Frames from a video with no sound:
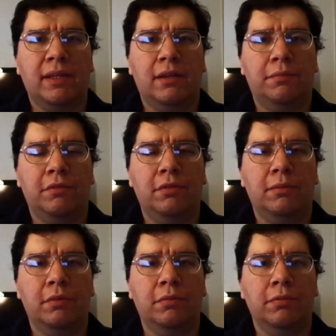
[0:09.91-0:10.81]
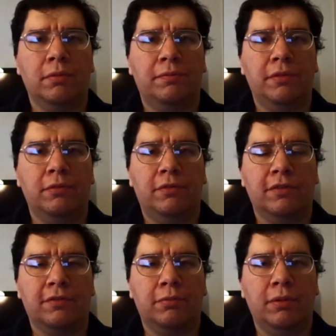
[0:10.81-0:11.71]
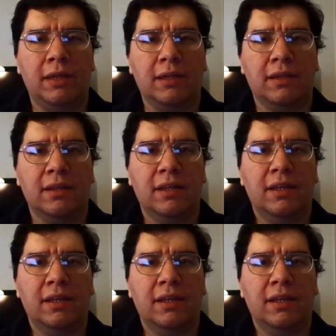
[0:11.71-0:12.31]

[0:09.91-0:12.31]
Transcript: and I'm doing a movie review this week.